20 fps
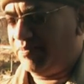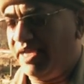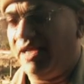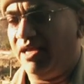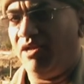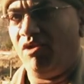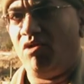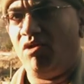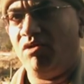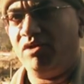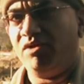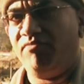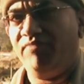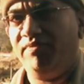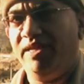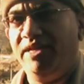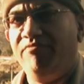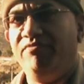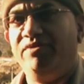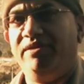me a lot of
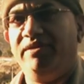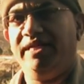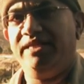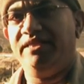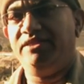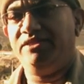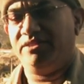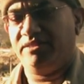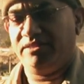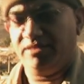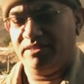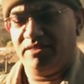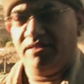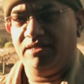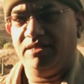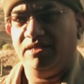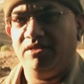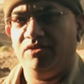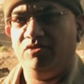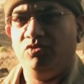leverage
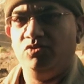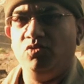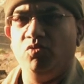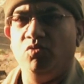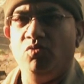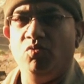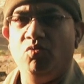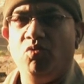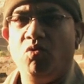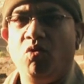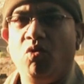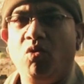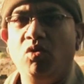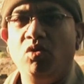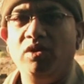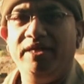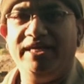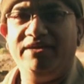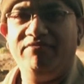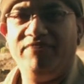to
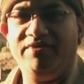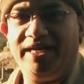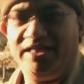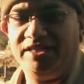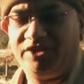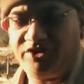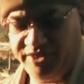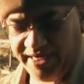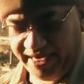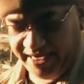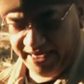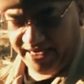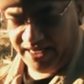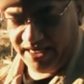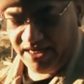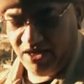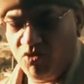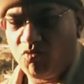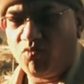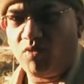hold it very steady.
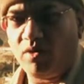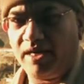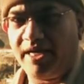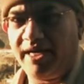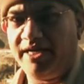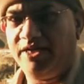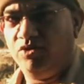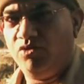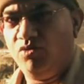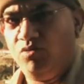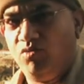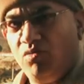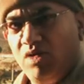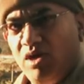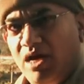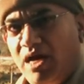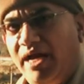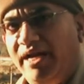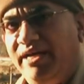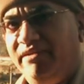What I do, I